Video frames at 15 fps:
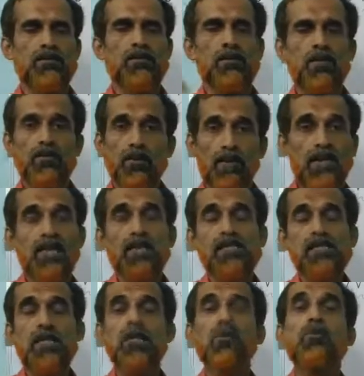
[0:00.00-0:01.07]

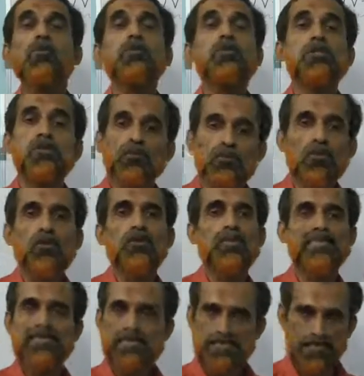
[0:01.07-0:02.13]
radiation used for the
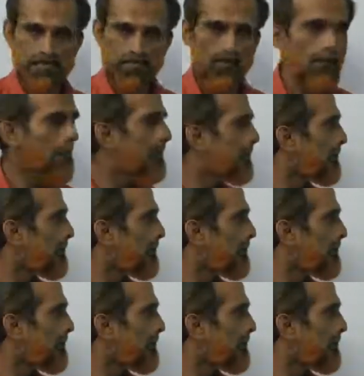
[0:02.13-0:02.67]
study,